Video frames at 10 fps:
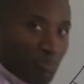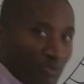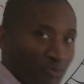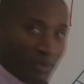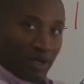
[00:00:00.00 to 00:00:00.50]

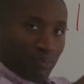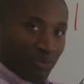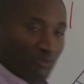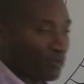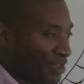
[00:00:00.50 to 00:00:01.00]
pff,
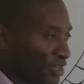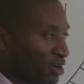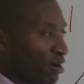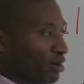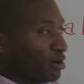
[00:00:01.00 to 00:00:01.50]
pff, and the
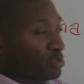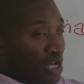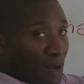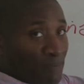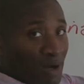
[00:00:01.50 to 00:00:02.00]
car
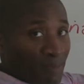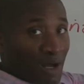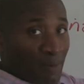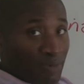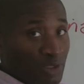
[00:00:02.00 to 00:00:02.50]
goes up, up,
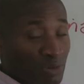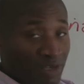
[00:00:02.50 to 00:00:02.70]
up.